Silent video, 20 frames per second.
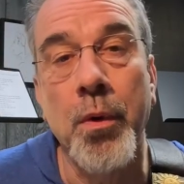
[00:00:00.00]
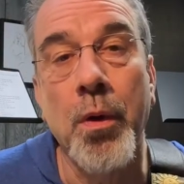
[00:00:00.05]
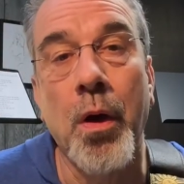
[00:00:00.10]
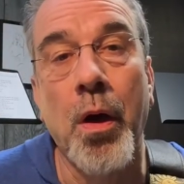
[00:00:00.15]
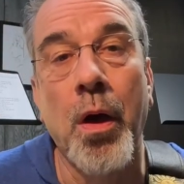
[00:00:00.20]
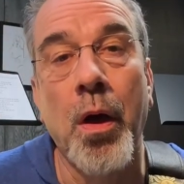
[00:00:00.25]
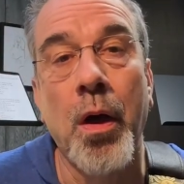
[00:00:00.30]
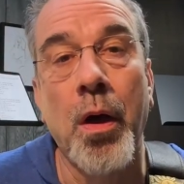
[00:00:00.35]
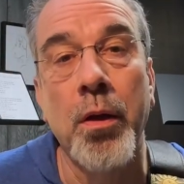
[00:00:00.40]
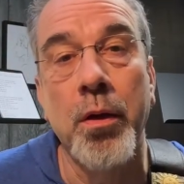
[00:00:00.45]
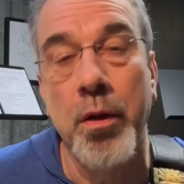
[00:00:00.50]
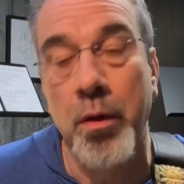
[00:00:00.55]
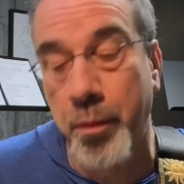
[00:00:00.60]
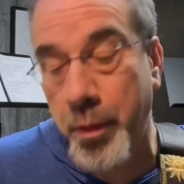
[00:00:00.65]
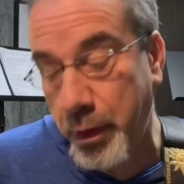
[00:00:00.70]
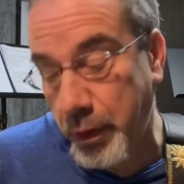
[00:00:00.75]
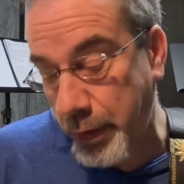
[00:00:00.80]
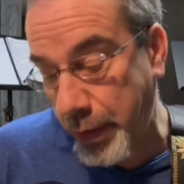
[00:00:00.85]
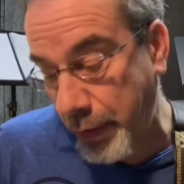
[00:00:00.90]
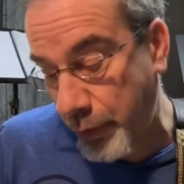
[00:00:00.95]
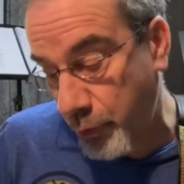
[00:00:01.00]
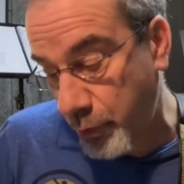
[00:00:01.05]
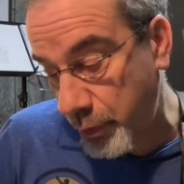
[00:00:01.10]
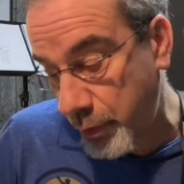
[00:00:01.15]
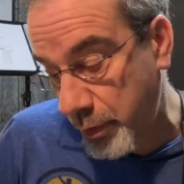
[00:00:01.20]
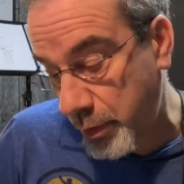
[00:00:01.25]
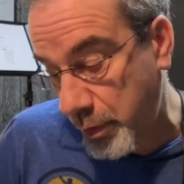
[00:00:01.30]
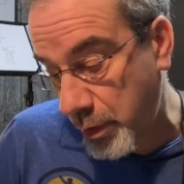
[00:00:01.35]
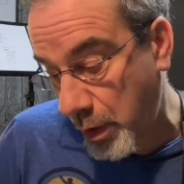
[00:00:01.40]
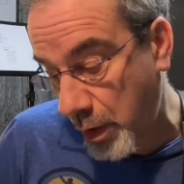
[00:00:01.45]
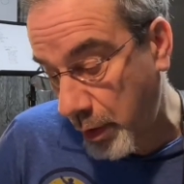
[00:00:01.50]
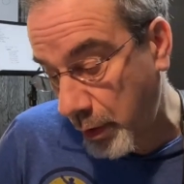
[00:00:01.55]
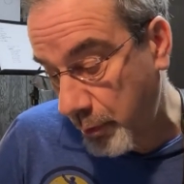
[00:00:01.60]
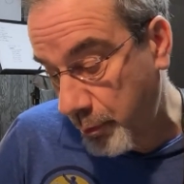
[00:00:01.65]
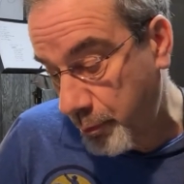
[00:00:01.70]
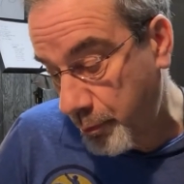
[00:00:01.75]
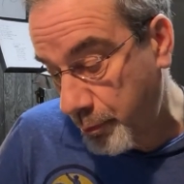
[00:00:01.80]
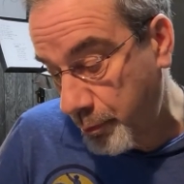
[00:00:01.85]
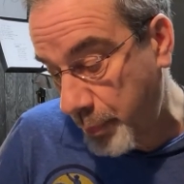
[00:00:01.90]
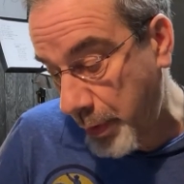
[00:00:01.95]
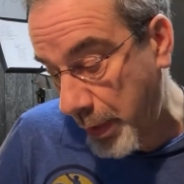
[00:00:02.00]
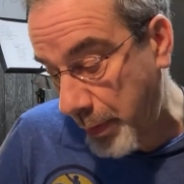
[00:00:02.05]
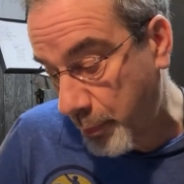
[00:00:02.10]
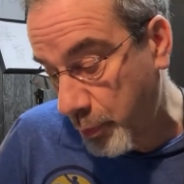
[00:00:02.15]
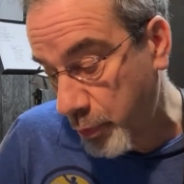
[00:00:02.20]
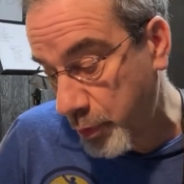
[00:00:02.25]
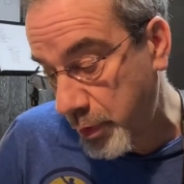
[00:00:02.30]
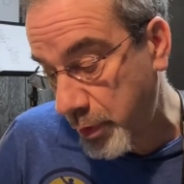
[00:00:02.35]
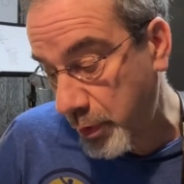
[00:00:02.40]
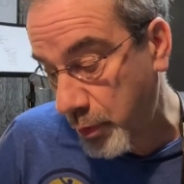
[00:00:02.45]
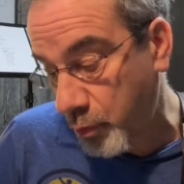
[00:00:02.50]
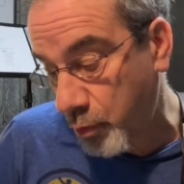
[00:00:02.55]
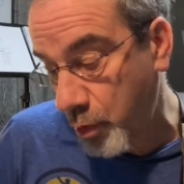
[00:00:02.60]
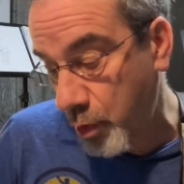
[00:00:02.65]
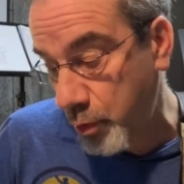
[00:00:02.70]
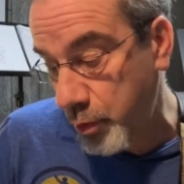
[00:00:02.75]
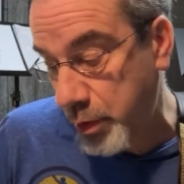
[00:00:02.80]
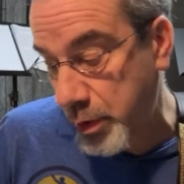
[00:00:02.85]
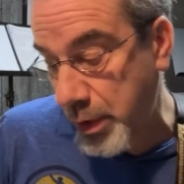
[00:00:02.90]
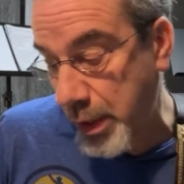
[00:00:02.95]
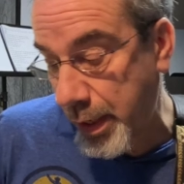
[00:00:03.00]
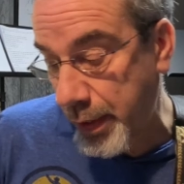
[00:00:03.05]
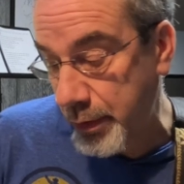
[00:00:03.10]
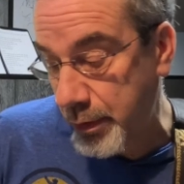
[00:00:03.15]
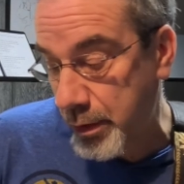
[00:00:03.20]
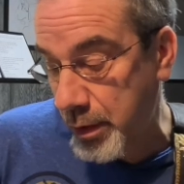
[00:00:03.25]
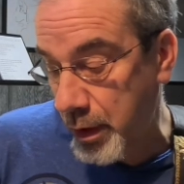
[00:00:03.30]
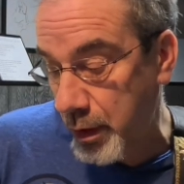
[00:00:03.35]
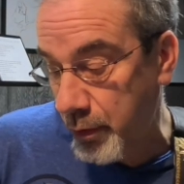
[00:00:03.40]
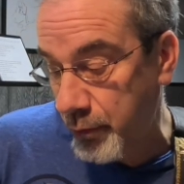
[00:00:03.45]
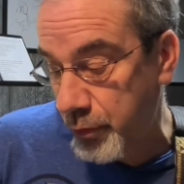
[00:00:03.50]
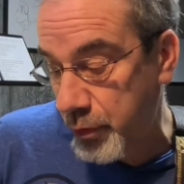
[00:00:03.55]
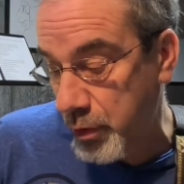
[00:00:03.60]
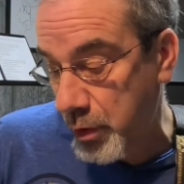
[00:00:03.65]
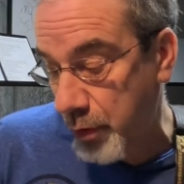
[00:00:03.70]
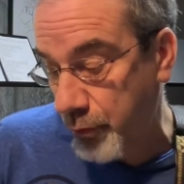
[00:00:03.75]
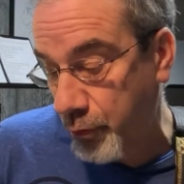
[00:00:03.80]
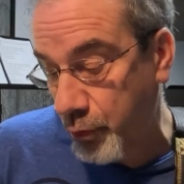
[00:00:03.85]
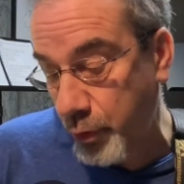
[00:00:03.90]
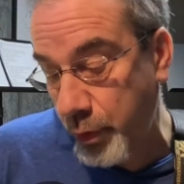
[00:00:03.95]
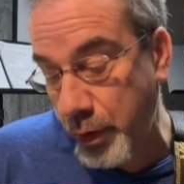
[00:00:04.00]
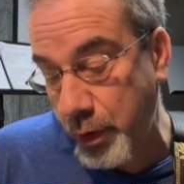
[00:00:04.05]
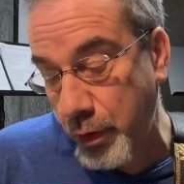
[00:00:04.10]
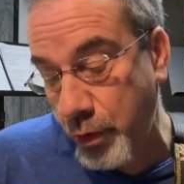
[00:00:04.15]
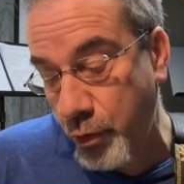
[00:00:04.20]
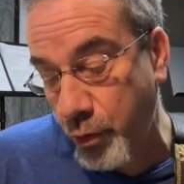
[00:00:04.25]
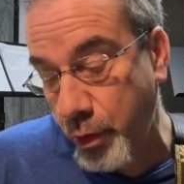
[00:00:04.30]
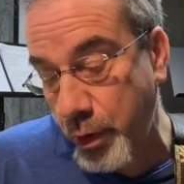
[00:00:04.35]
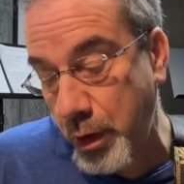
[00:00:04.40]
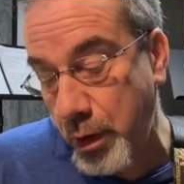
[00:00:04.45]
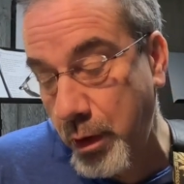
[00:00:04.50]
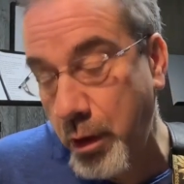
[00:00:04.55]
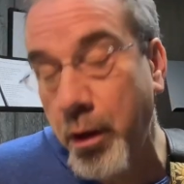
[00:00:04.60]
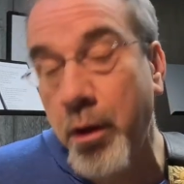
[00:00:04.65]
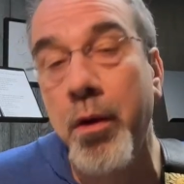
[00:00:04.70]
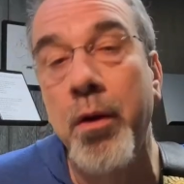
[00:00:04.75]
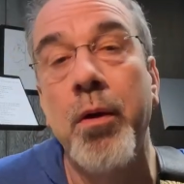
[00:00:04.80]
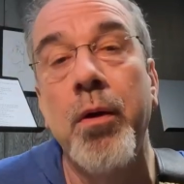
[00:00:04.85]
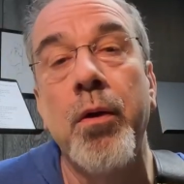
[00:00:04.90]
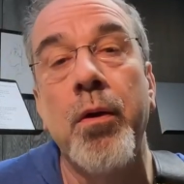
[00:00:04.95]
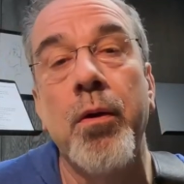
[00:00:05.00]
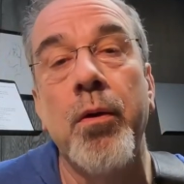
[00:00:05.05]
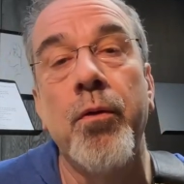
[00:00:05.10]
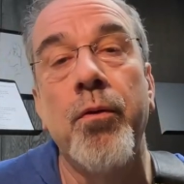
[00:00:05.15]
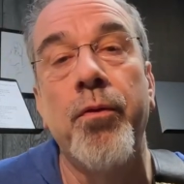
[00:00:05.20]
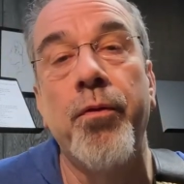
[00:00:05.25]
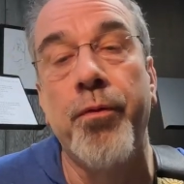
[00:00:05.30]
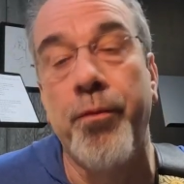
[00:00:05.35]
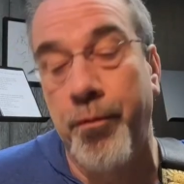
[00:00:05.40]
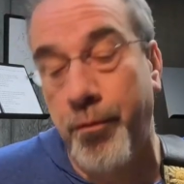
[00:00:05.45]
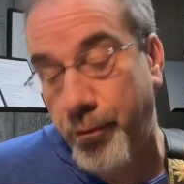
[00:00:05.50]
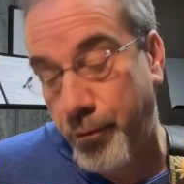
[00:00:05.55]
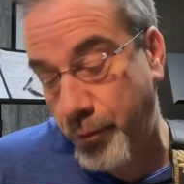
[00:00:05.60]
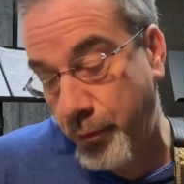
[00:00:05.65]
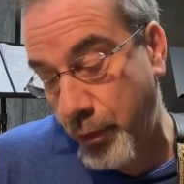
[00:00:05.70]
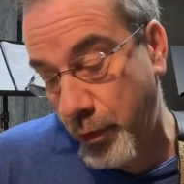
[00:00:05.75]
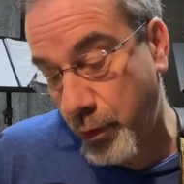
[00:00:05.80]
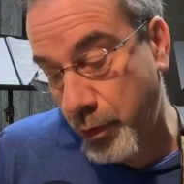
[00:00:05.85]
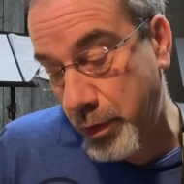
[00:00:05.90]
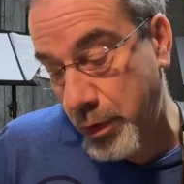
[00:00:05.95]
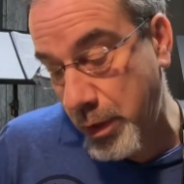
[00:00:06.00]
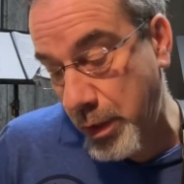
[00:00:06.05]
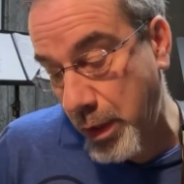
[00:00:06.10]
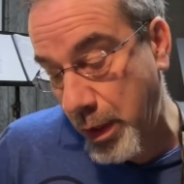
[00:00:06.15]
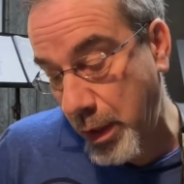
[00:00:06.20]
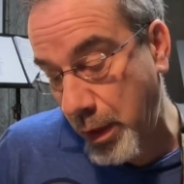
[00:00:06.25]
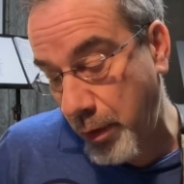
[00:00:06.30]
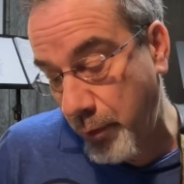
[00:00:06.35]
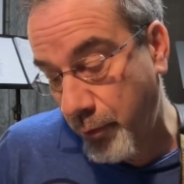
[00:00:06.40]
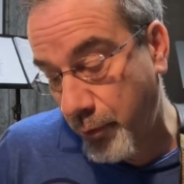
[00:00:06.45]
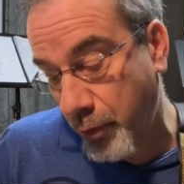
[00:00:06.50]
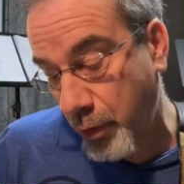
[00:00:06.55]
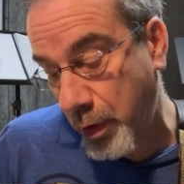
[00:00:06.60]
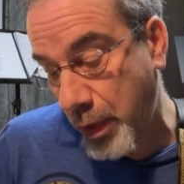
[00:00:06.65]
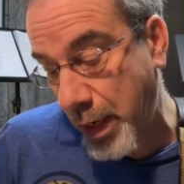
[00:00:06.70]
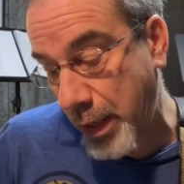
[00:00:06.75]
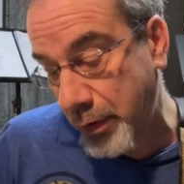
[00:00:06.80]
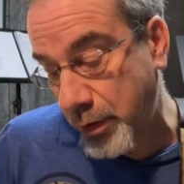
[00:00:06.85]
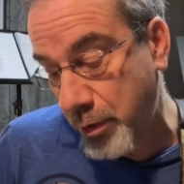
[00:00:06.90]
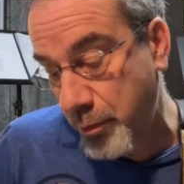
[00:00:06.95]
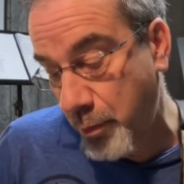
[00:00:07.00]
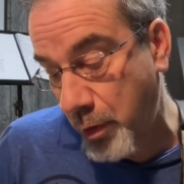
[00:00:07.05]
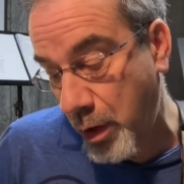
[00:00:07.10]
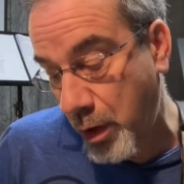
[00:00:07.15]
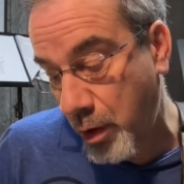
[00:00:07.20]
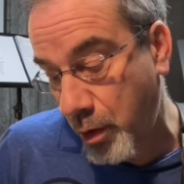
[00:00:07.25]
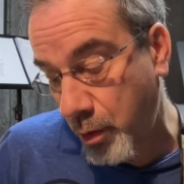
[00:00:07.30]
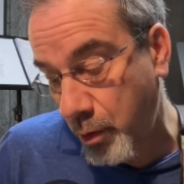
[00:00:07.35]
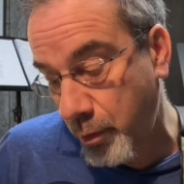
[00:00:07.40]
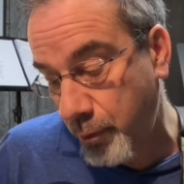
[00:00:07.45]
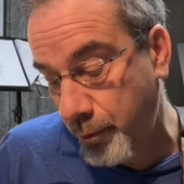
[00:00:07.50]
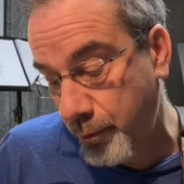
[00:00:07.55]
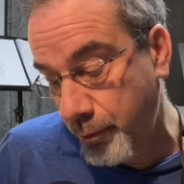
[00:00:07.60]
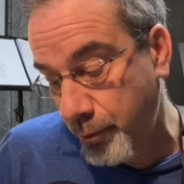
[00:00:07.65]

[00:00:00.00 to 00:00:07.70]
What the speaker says: A little bit later in the song, papers in the roadside tell of suffering and greed. Fear today, forgot tomorrow.